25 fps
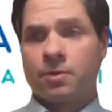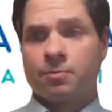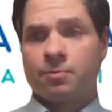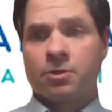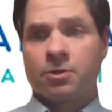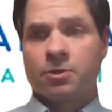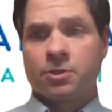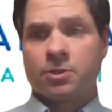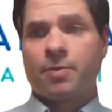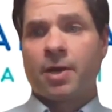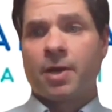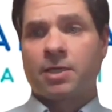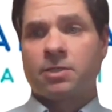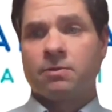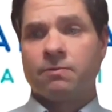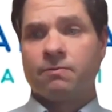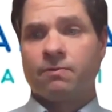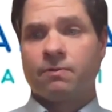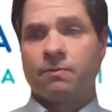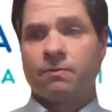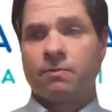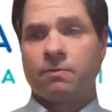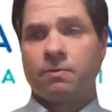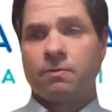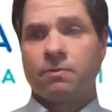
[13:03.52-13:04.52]
the
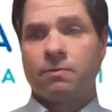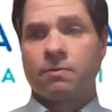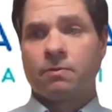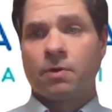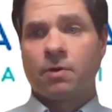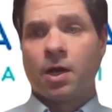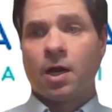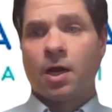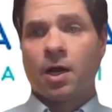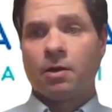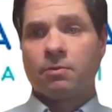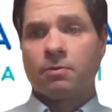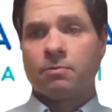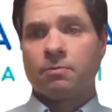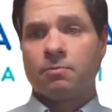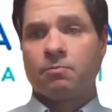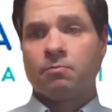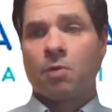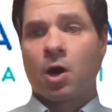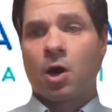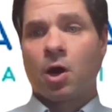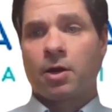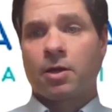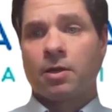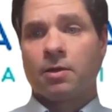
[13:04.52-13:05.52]
perspective uh,
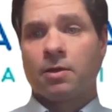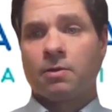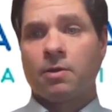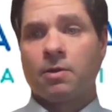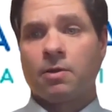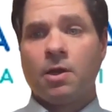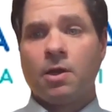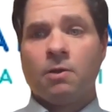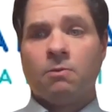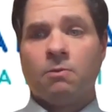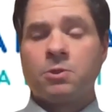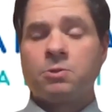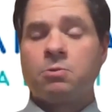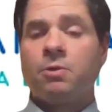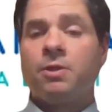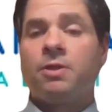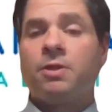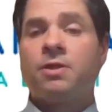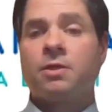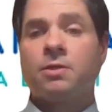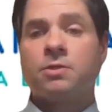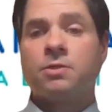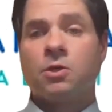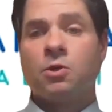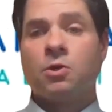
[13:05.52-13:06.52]
market, which we
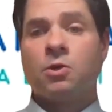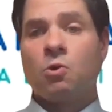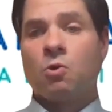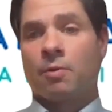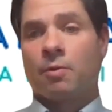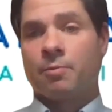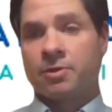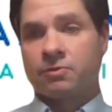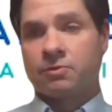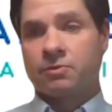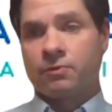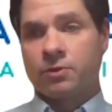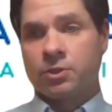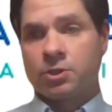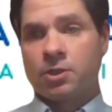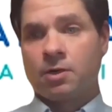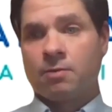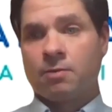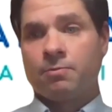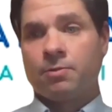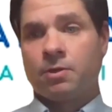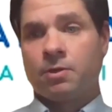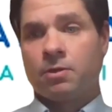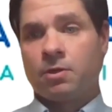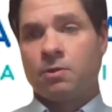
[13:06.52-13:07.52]
think is enormous for
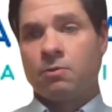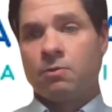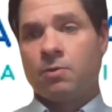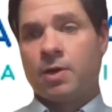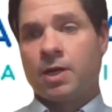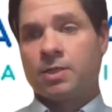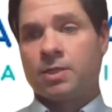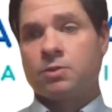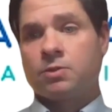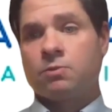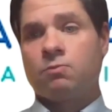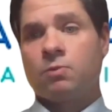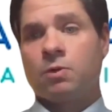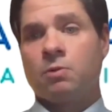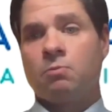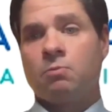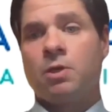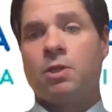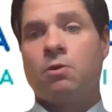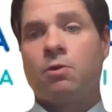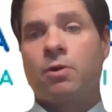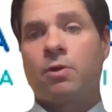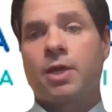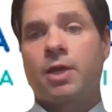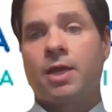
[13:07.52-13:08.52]
Jump in the US. When
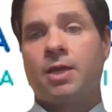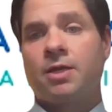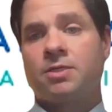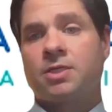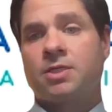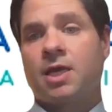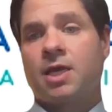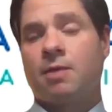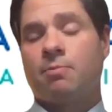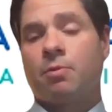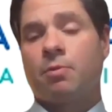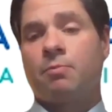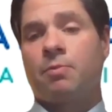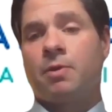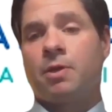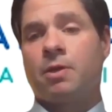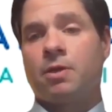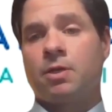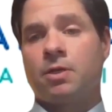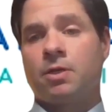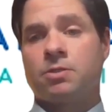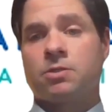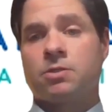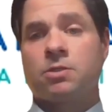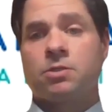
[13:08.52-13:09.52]
we look at its
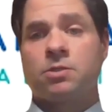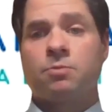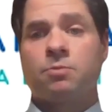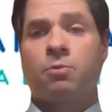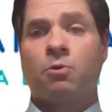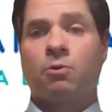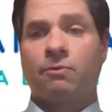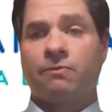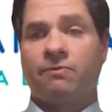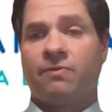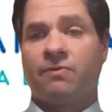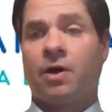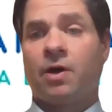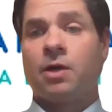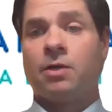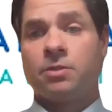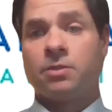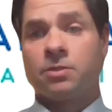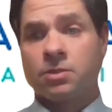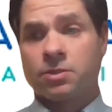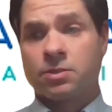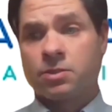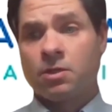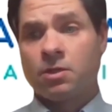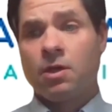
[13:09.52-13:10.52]
capabilities to support
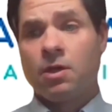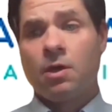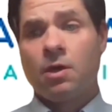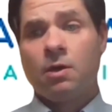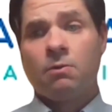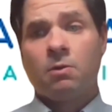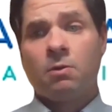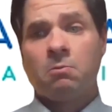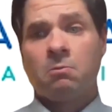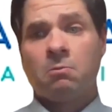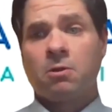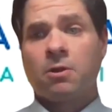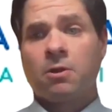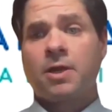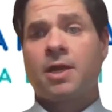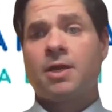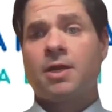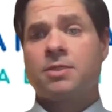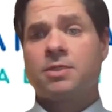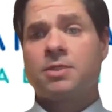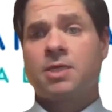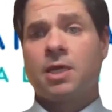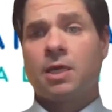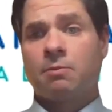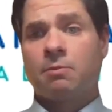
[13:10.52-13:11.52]
funds, when we look at
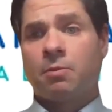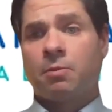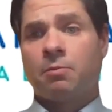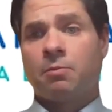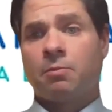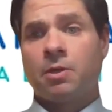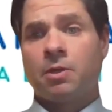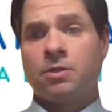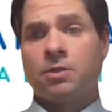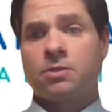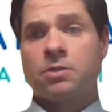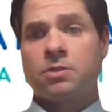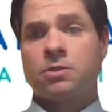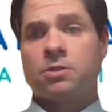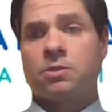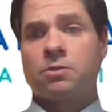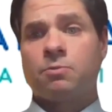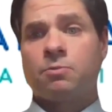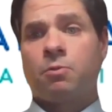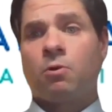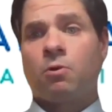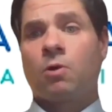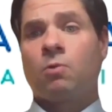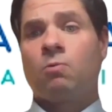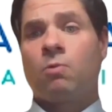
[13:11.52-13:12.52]
its capabilities to
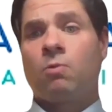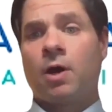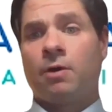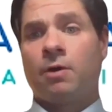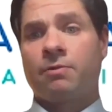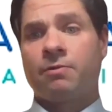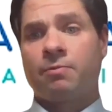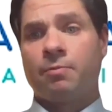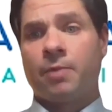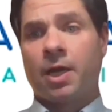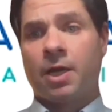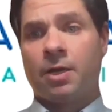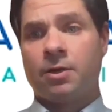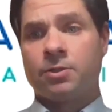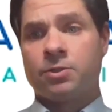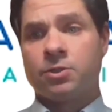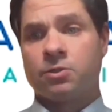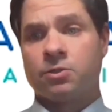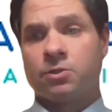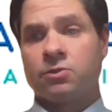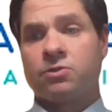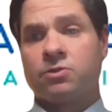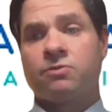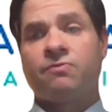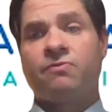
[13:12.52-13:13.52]
support wealth
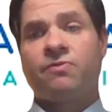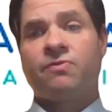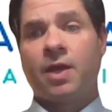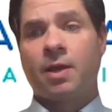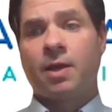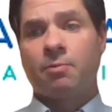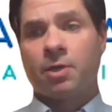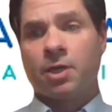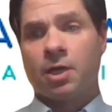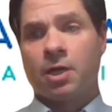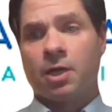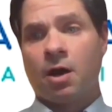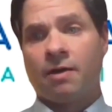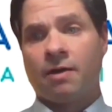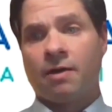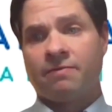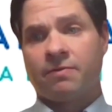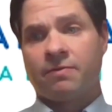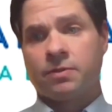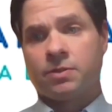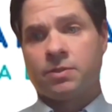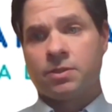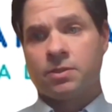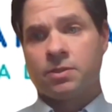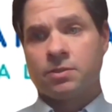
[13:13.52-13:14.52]
managers, family
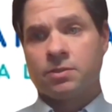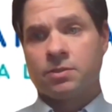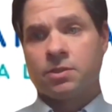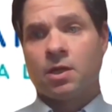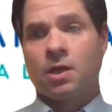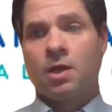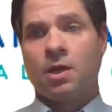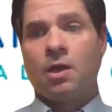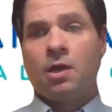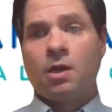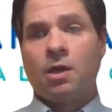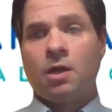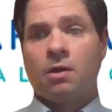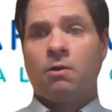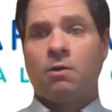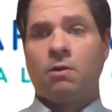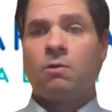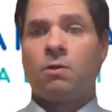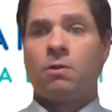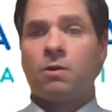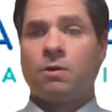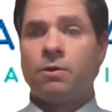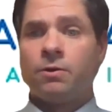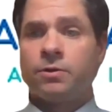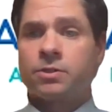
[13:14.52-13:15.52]
offices, and a
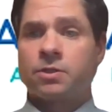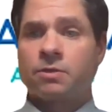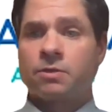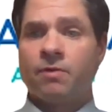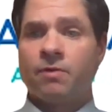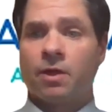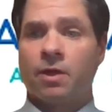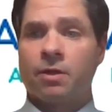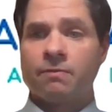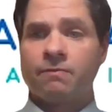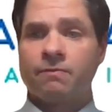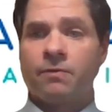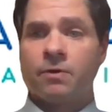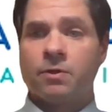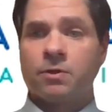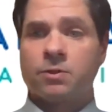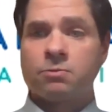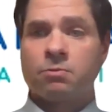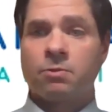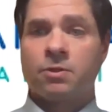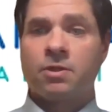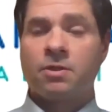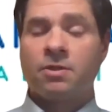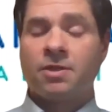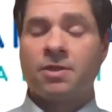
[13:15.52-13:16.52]
whole host of other
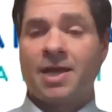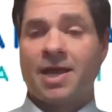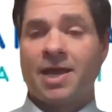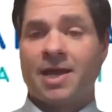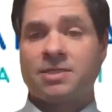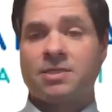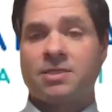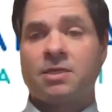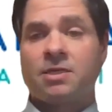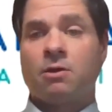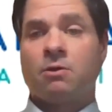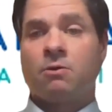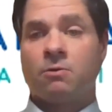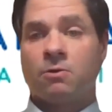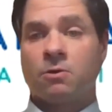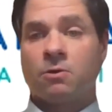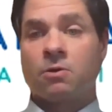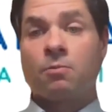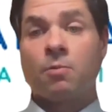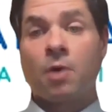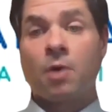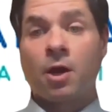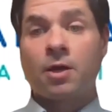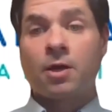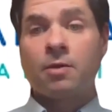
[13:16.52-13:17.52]
folks within the asset
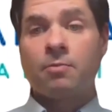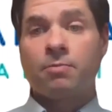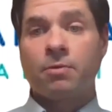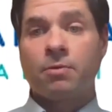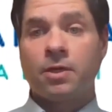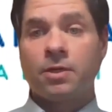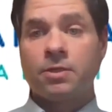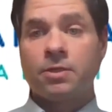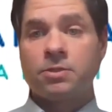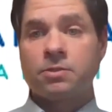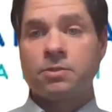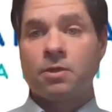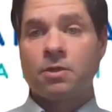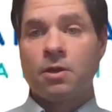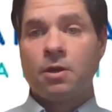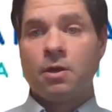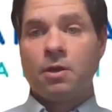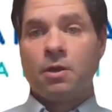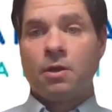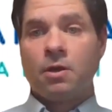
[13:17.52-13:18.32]
owner marketplace,